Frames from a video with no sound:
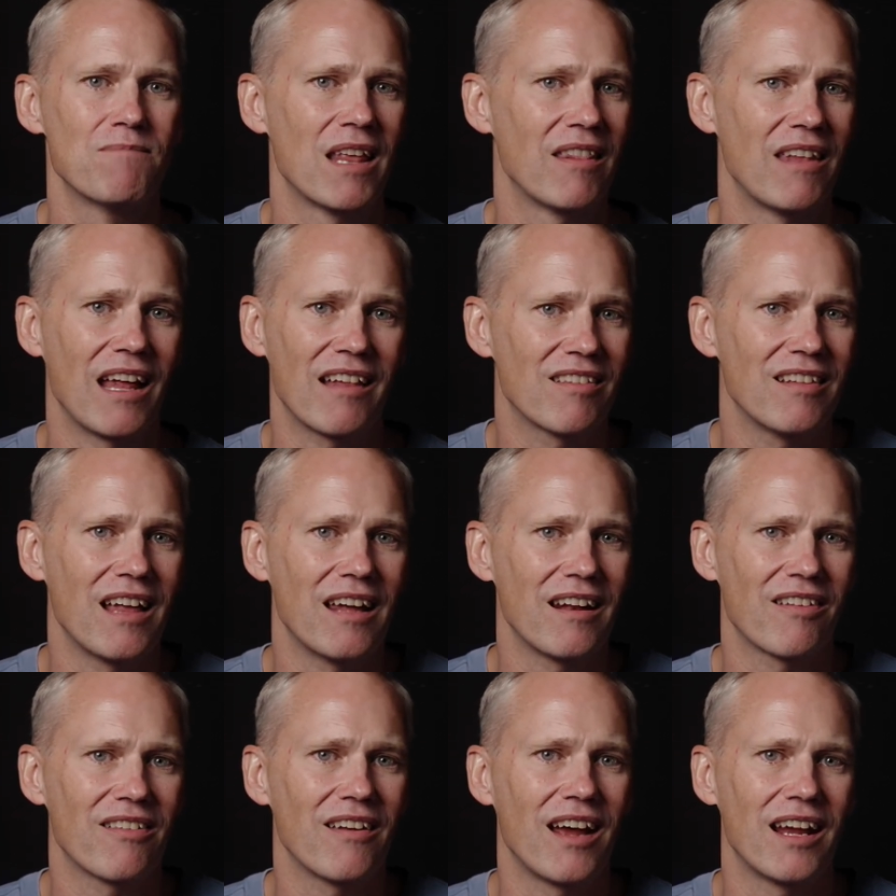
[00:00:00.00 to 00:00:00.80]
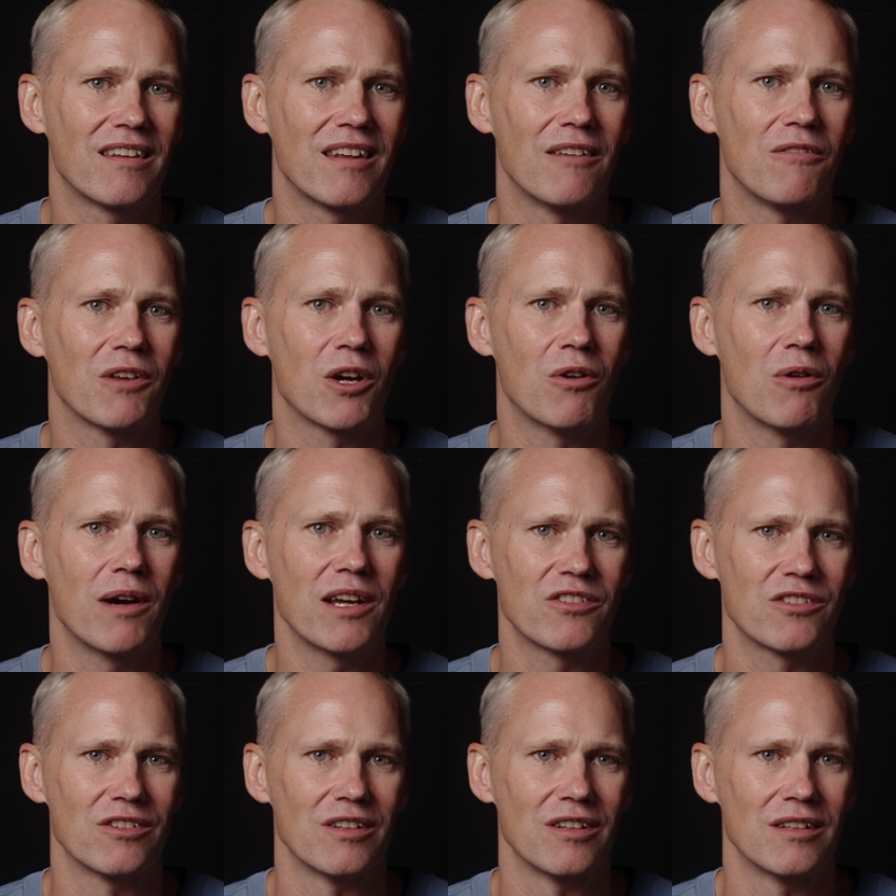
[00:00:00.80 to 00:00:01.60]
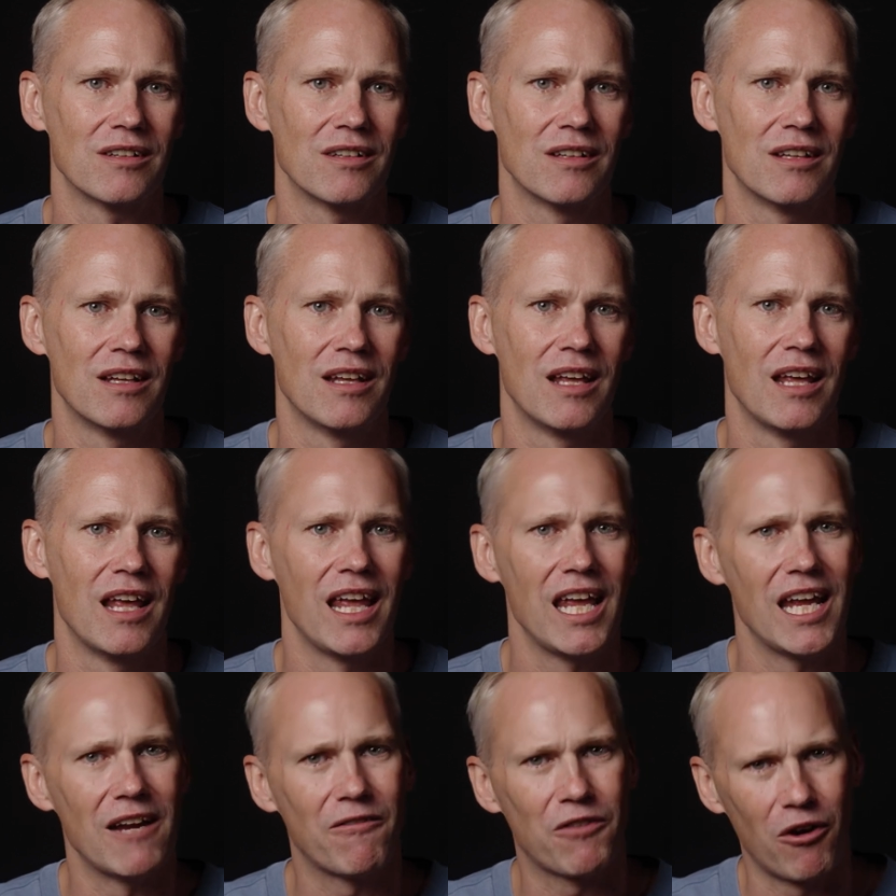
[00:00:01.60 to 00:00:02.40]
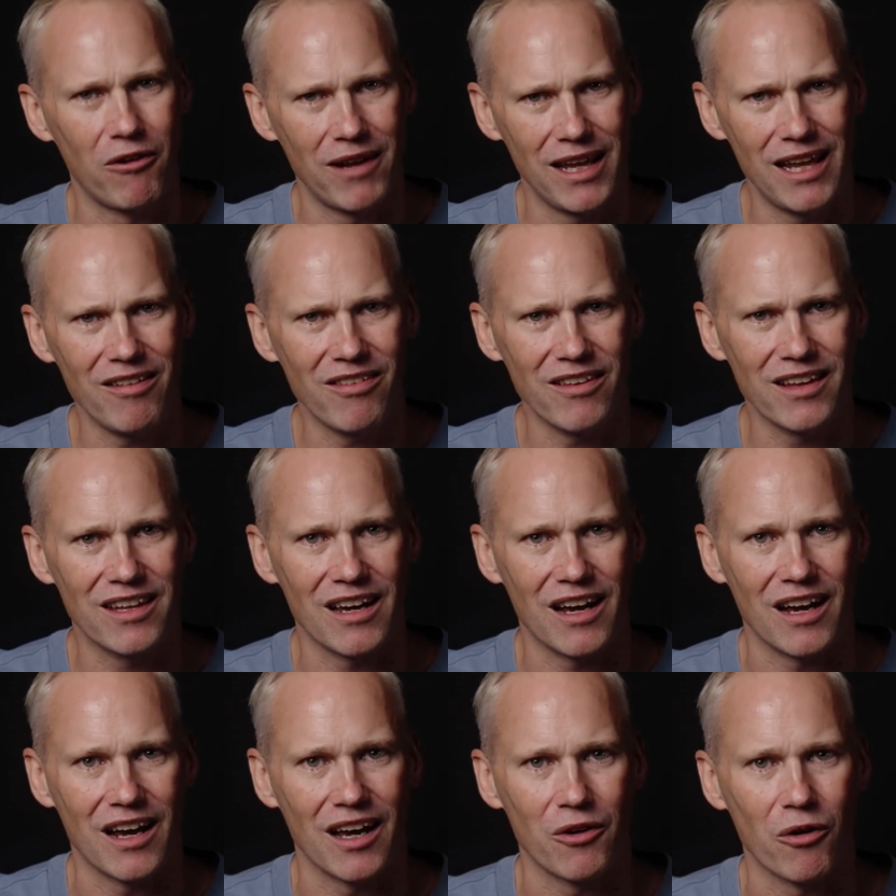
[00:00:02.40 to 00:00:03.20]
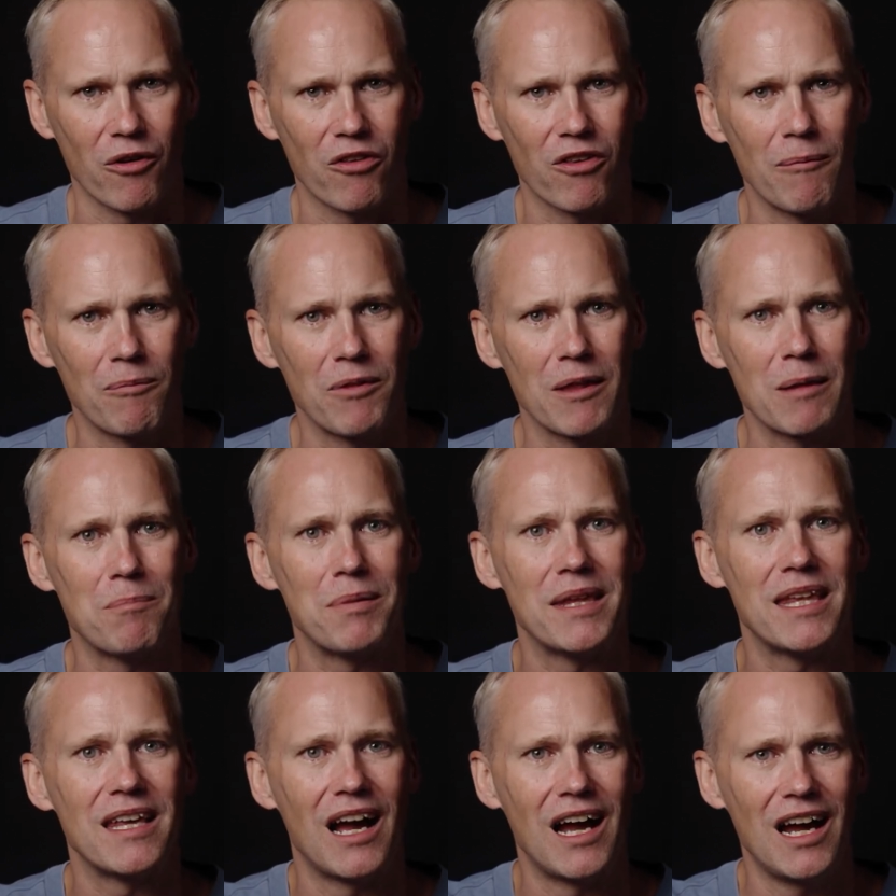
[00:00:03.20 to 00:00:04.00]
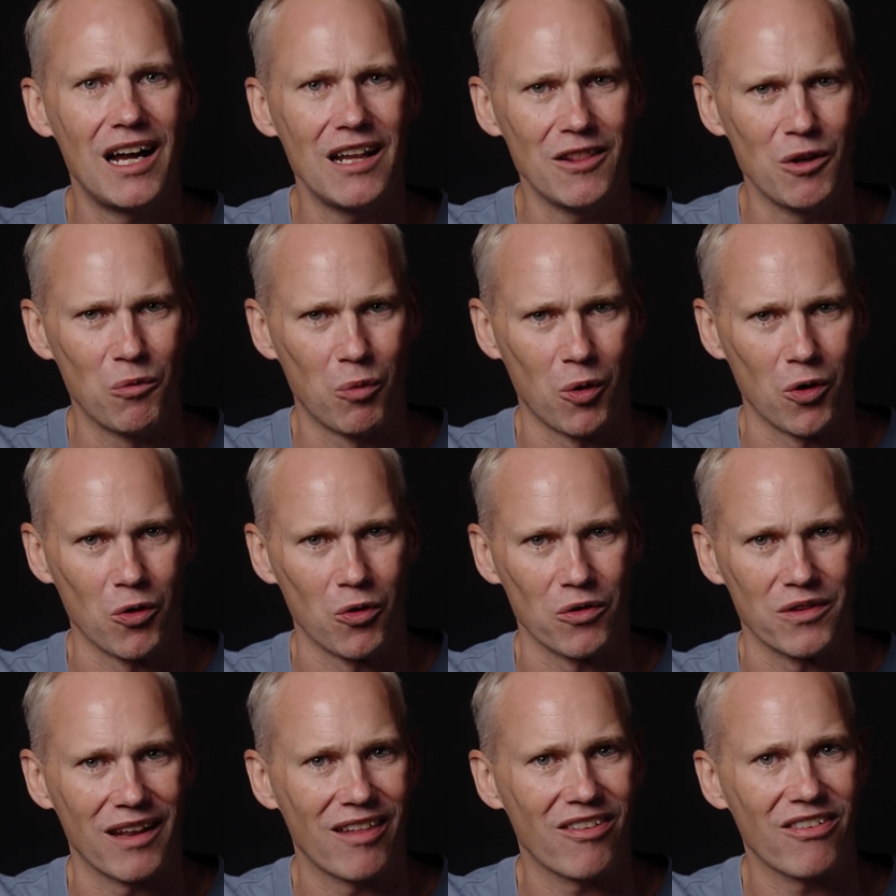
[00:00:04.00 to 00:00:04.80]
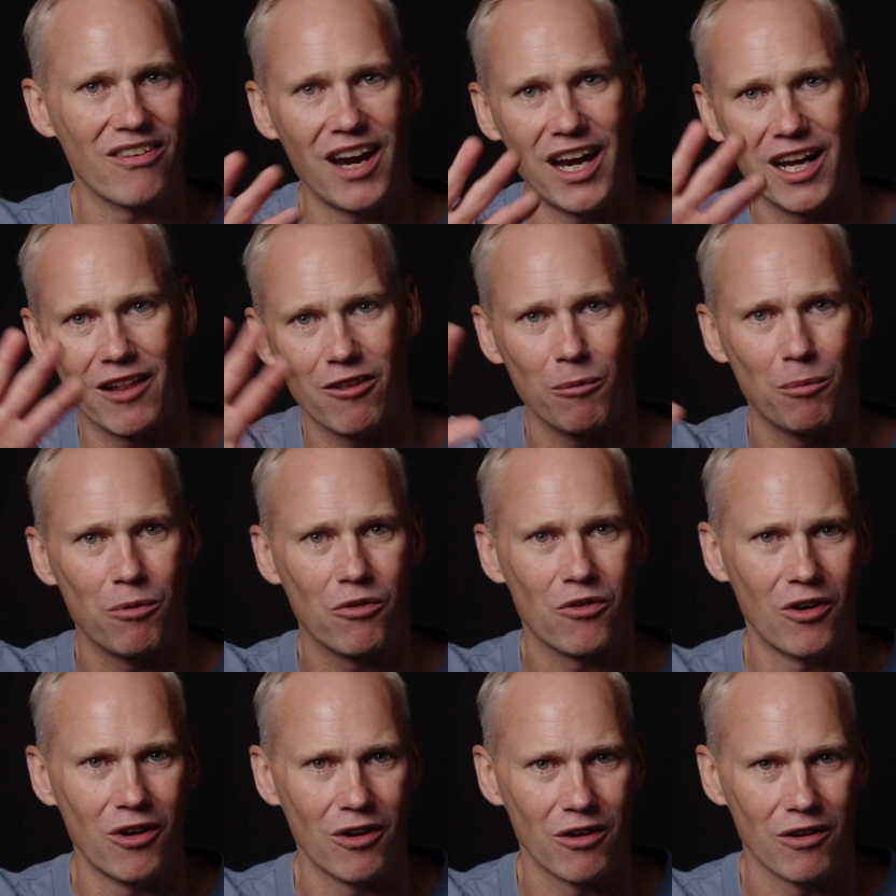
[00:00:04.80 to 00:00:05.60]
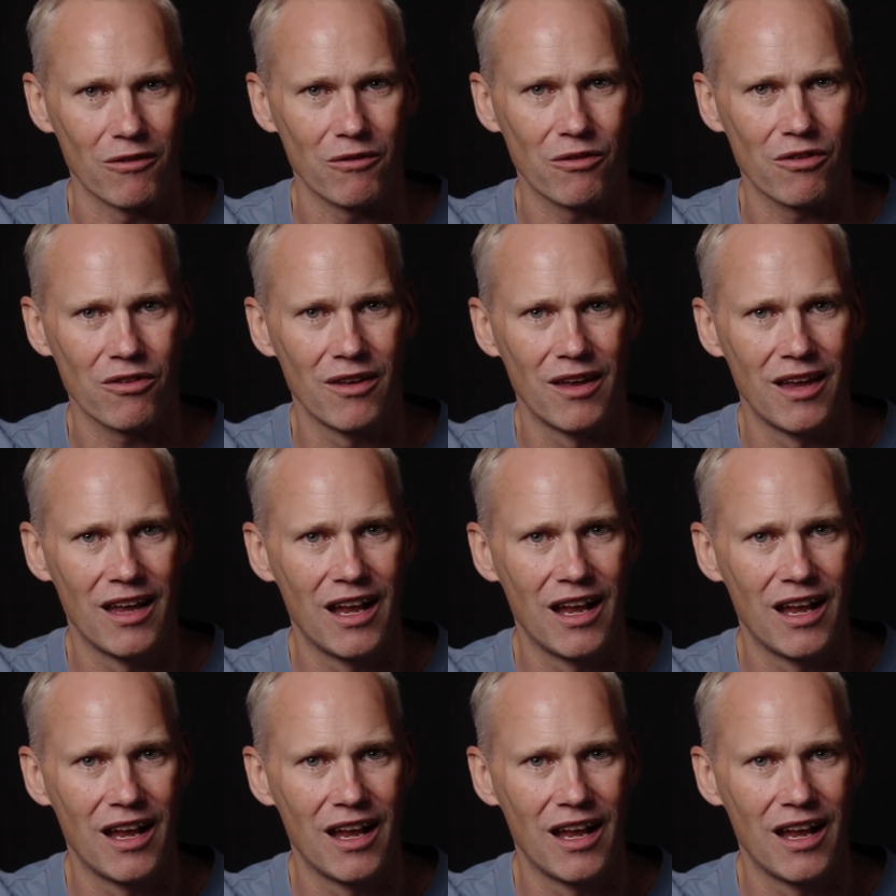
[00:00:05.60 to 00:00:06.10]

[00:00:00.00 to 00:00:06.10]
That's not a scientific question. If there is a God or something beyond the world that science observes,